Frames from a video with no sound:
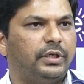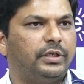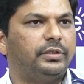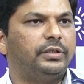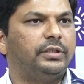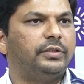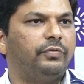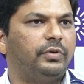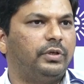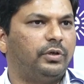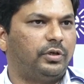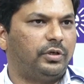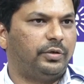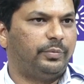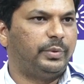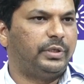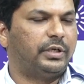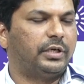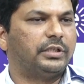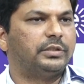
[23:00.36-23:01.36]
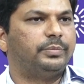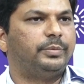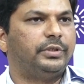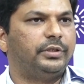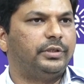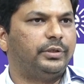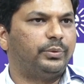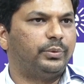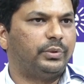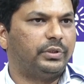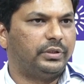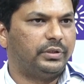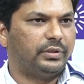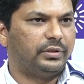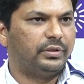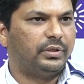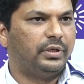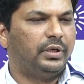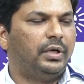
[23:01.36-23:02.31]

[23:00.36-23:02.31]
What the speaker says: that it will not be transmitted to other.